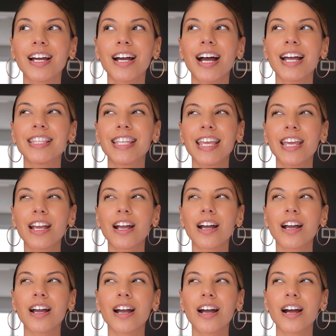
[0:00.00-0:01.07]
I think
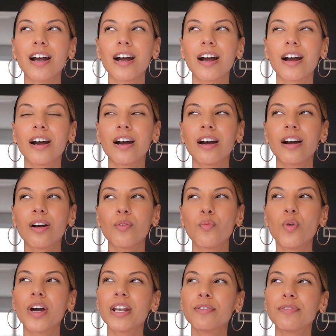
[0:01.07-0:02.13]

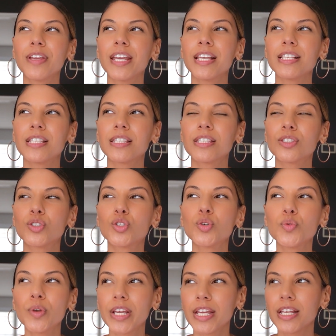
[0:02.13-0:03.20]
one of his
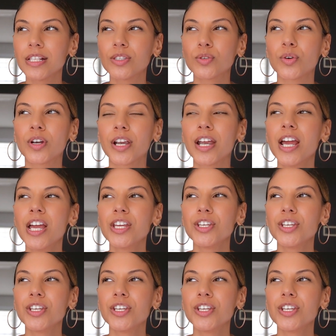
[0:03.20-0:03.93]
students or,